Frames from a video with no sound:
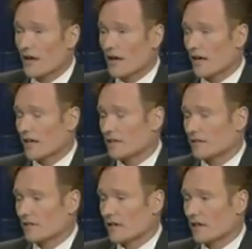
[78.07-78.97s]

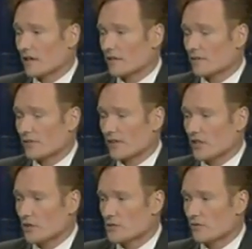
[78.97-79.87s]
And this was a
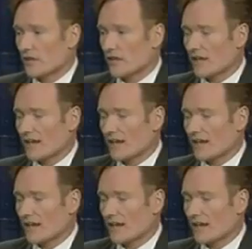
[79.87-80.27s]
huge event,